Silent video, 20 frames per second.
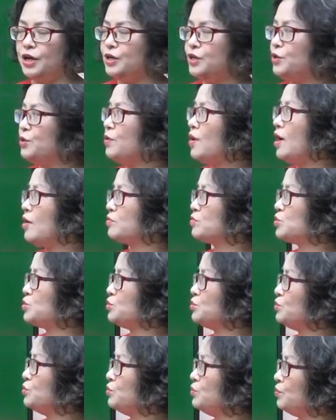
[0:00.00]
you have
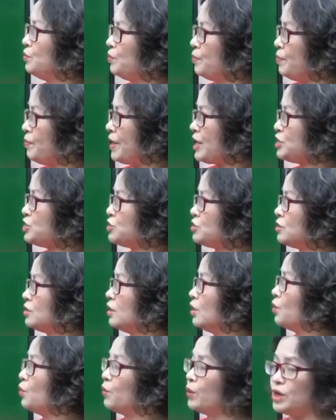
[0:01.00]
to match
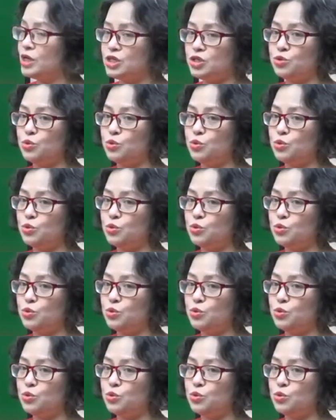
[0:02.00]
the words